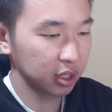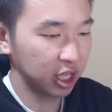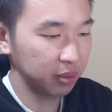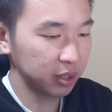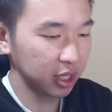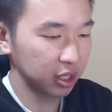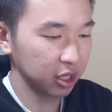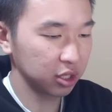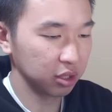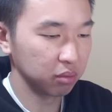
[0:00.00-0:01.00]
keepsake
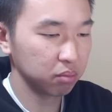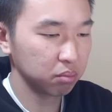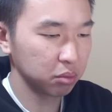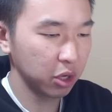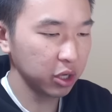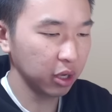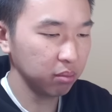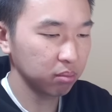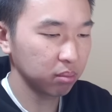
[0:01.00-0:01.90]
edition. Okay,